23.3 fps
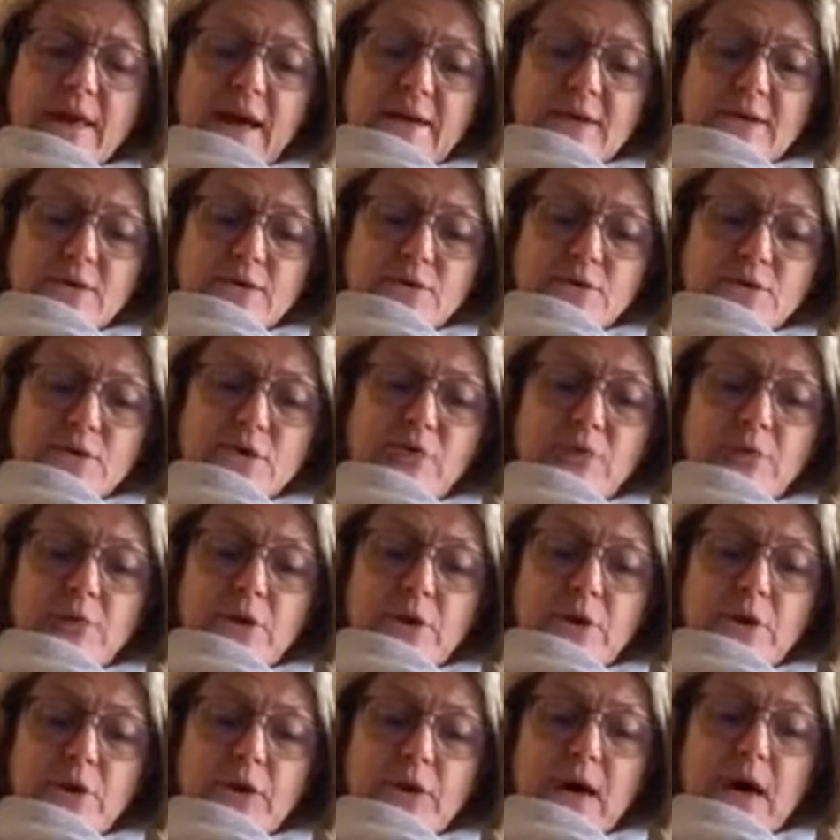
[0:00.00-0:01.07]
that sort of
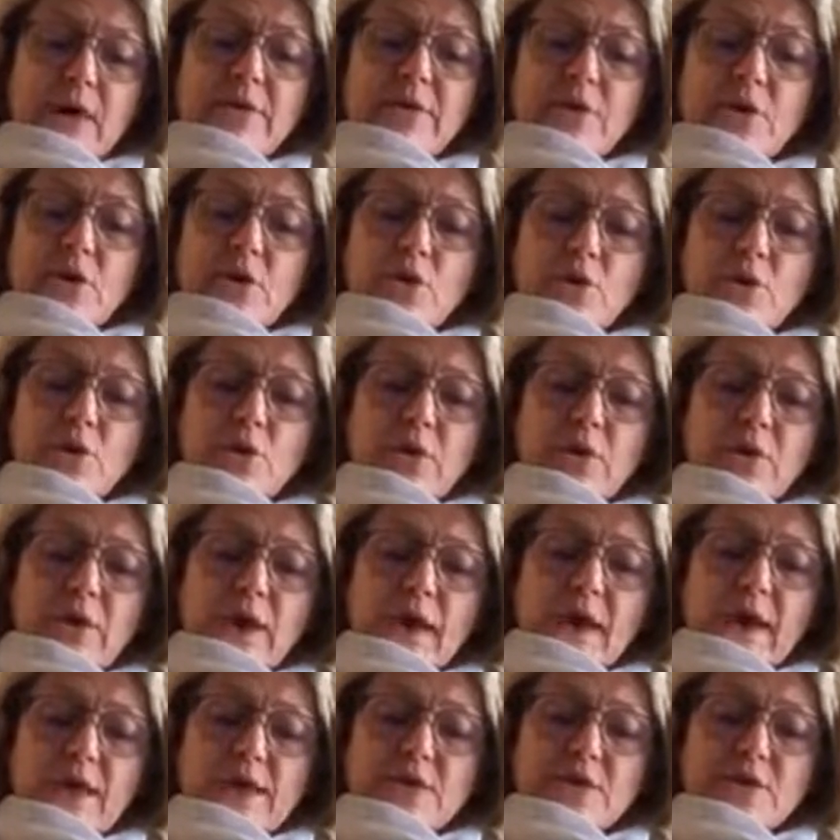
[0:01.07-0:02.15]
book at the north
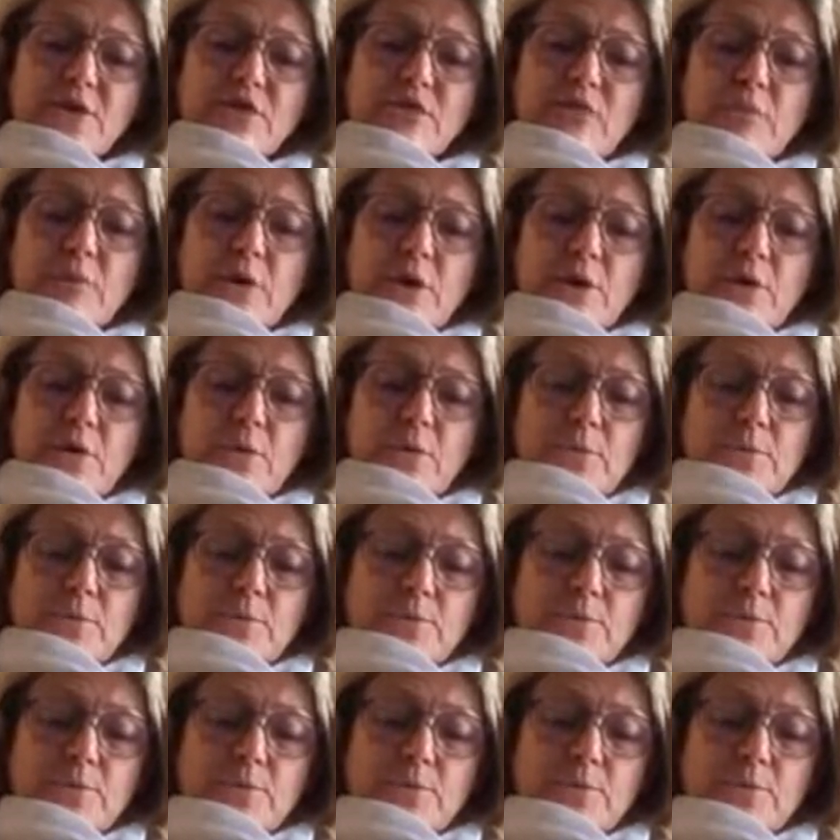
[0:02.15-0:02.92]
end of Pooh.